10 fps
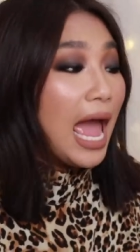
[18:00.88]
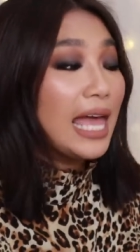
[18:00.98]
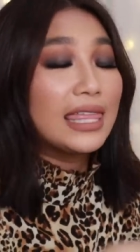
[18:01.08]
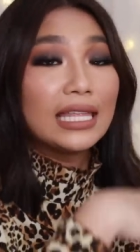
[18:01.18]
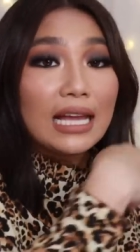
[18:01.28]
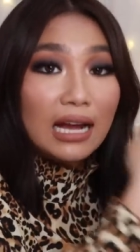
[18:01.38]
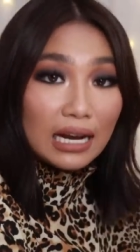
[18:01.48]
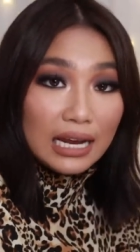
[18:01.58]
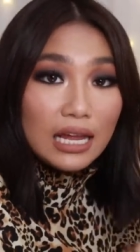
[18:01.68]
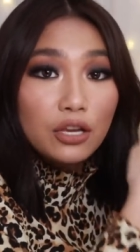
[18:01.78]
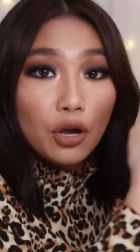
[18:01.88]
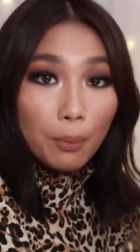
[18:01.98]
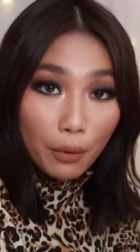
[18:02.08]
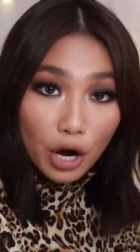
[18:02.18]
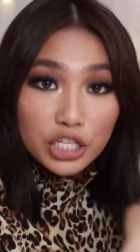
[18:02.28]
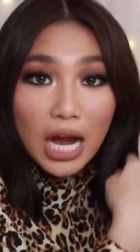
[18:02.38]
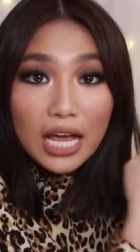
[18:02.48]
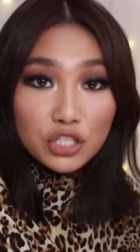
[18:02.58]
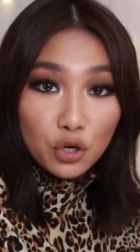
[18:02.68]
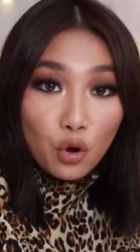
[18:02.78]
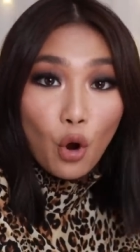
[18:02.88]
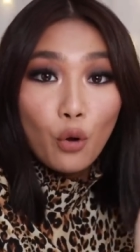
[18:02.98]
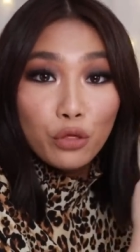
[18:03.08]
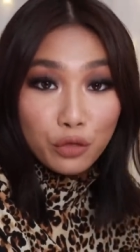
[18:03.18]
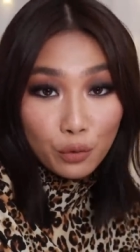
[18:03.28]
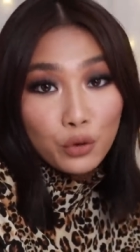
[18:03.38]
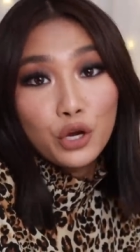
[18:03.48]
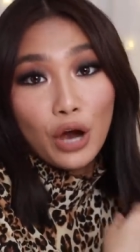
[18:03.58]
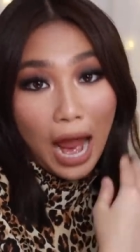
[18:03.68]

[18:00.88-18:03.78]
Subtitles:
and then clean your brush as you go through your